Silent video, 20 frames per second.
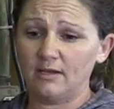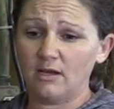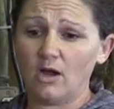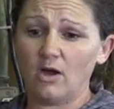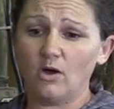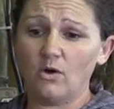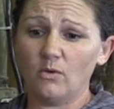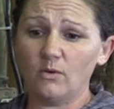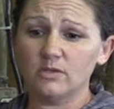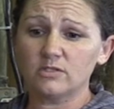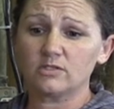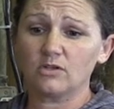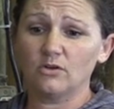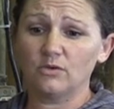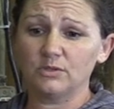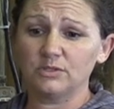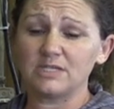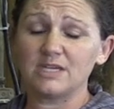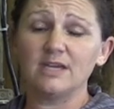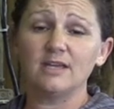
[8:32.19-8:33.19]
know is
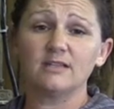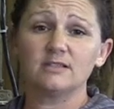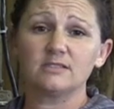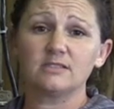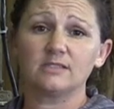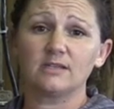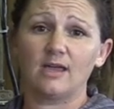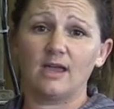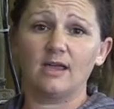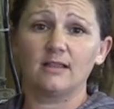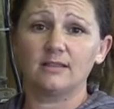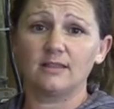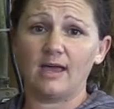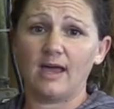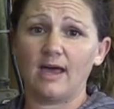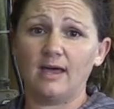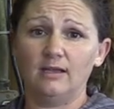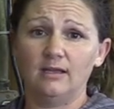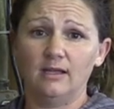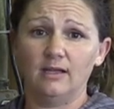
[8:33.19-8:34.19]
going to instigate
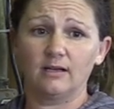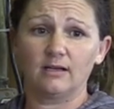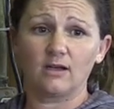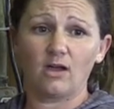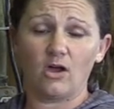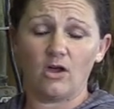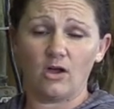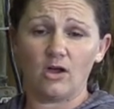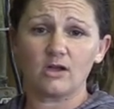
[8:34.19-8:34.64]
that and